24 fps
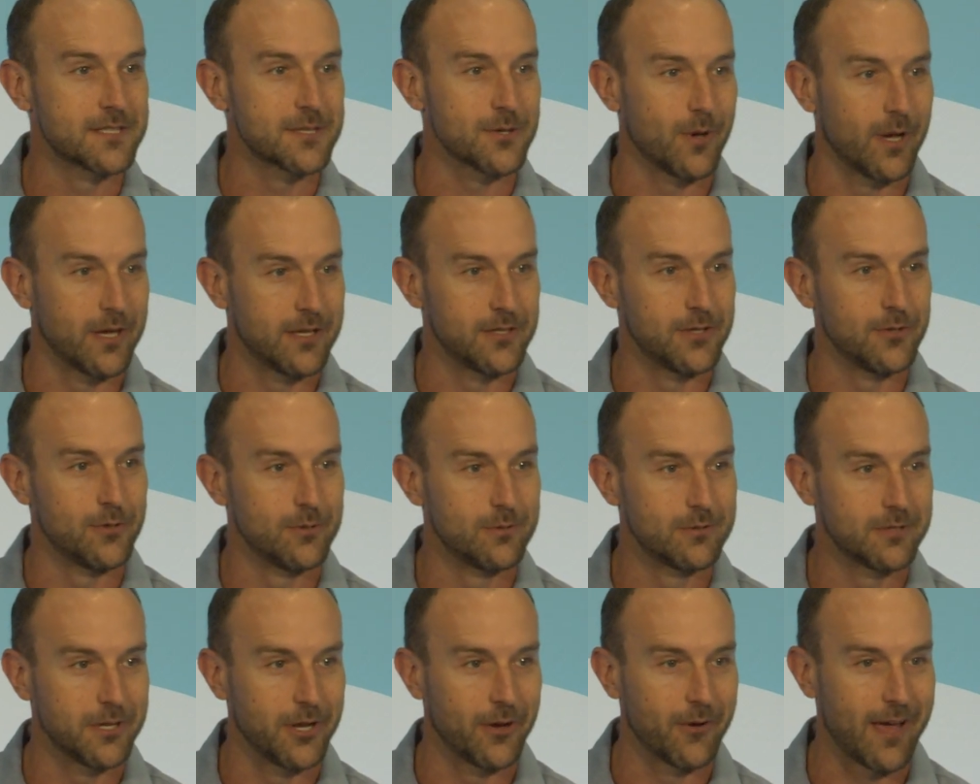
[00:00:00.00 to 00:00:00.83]
So I
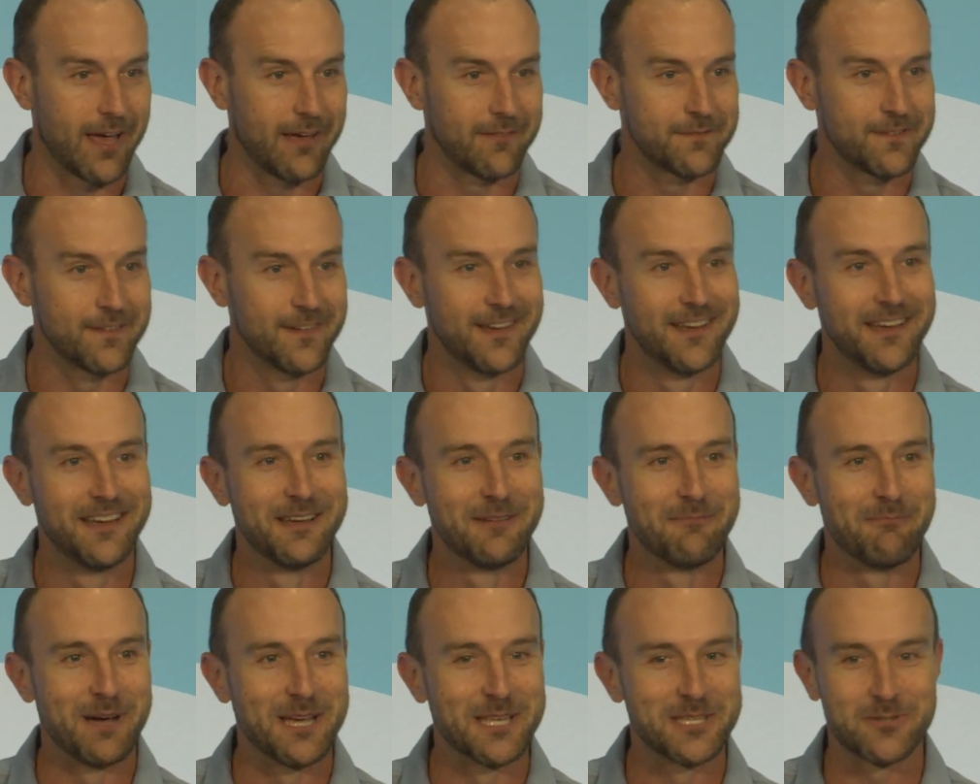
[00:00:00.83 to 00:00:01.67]
do, you know, have
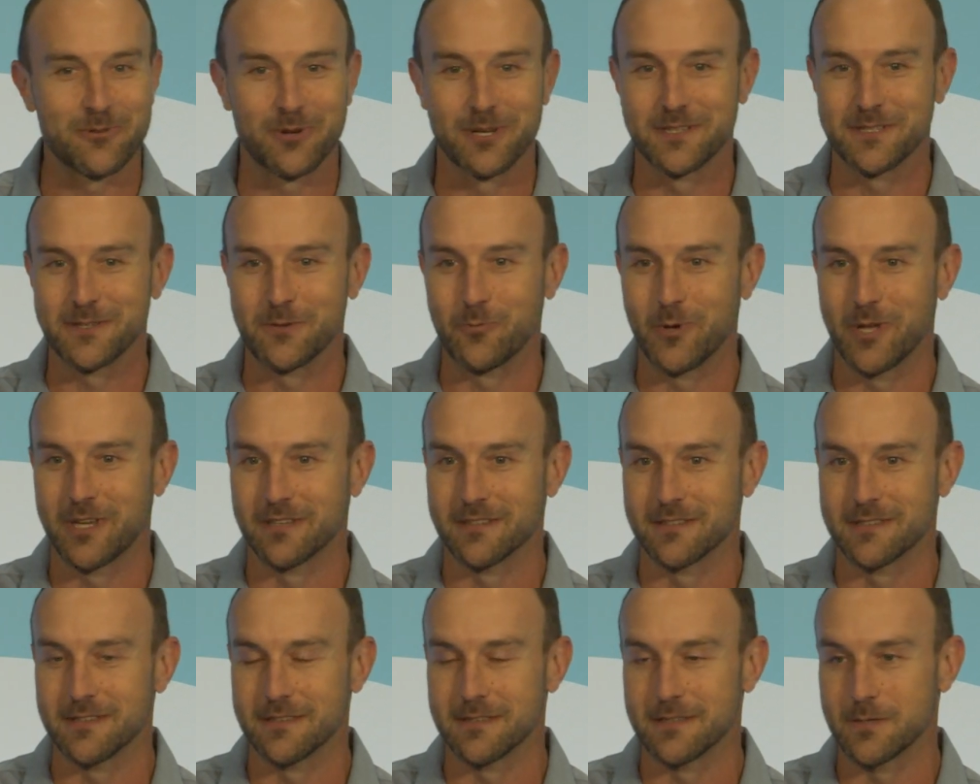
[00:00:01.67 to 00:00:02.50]
my strengths and
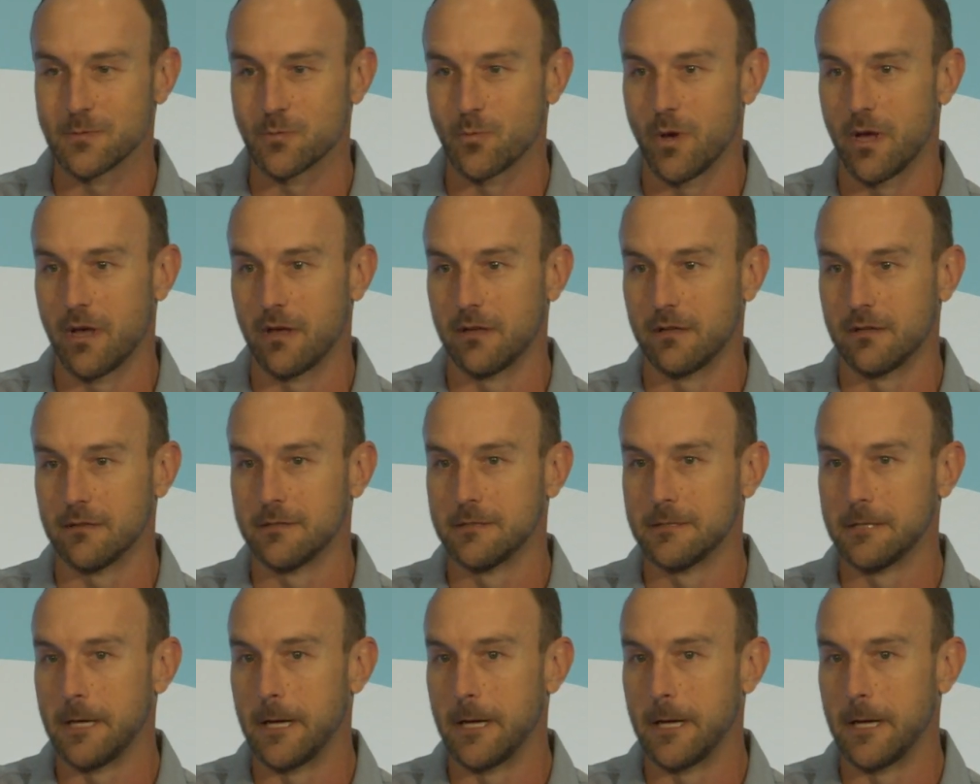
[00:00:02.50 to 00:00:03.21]
weaknesses as well.